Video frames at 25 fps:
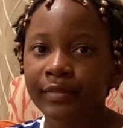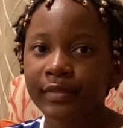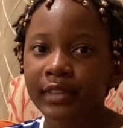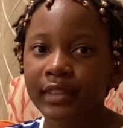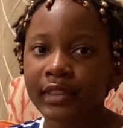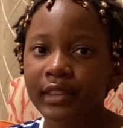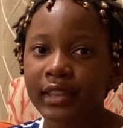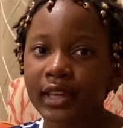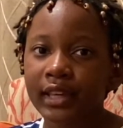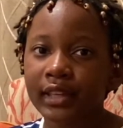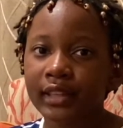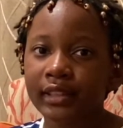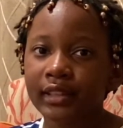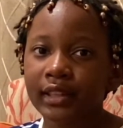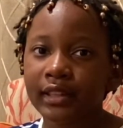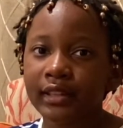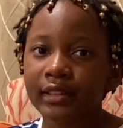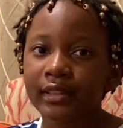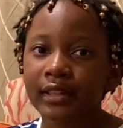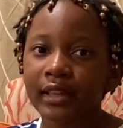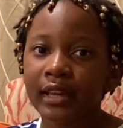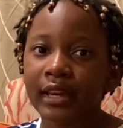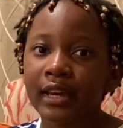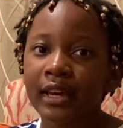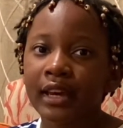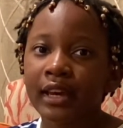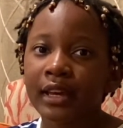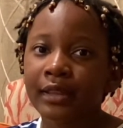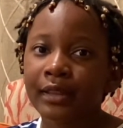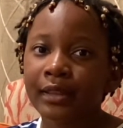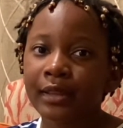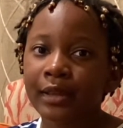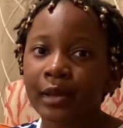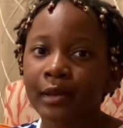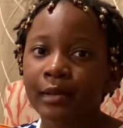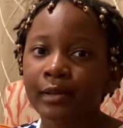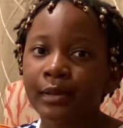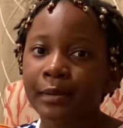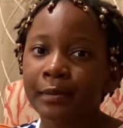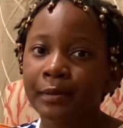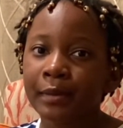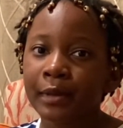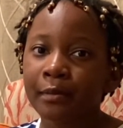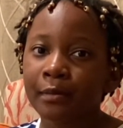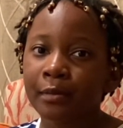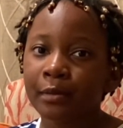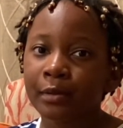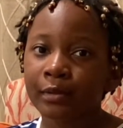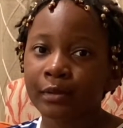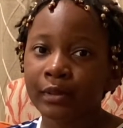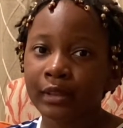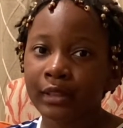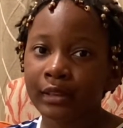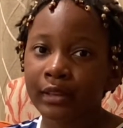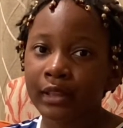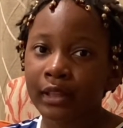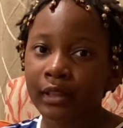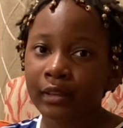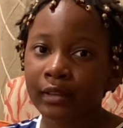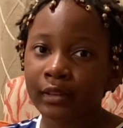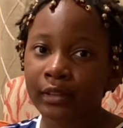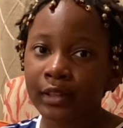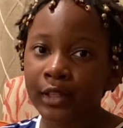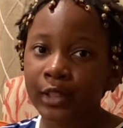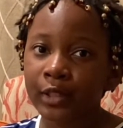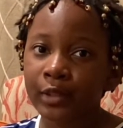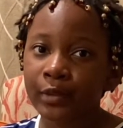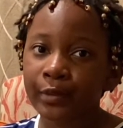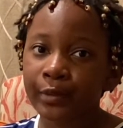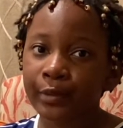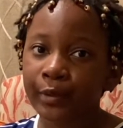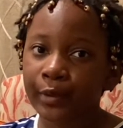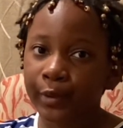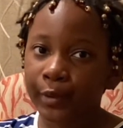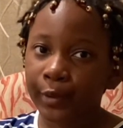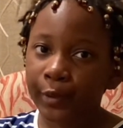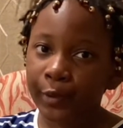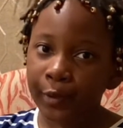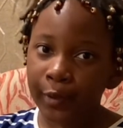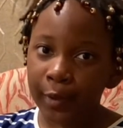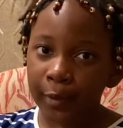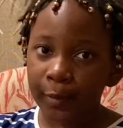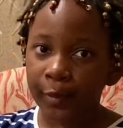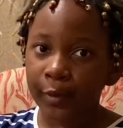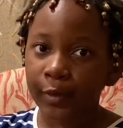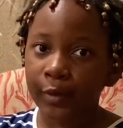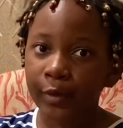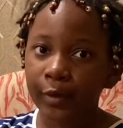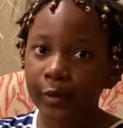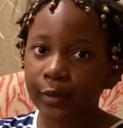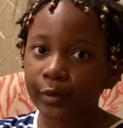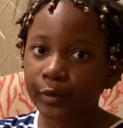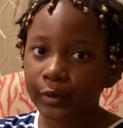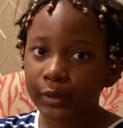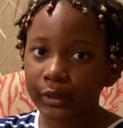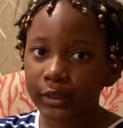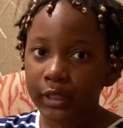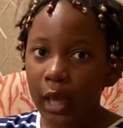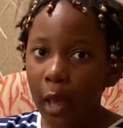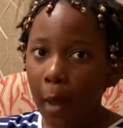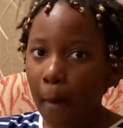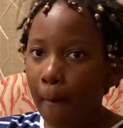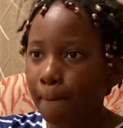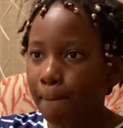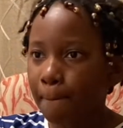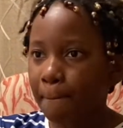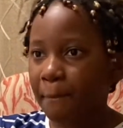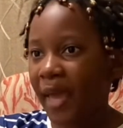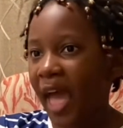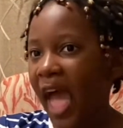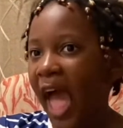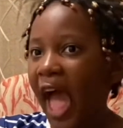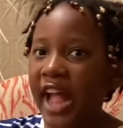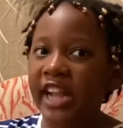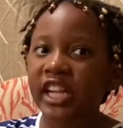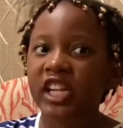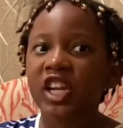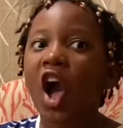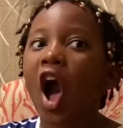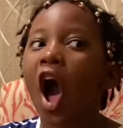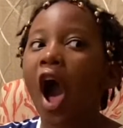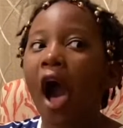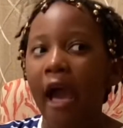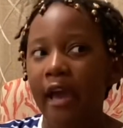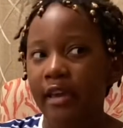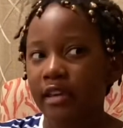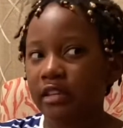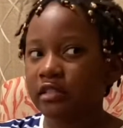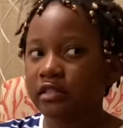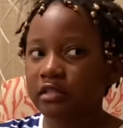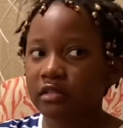They said that the only people that they lynched were criminals, bad guys.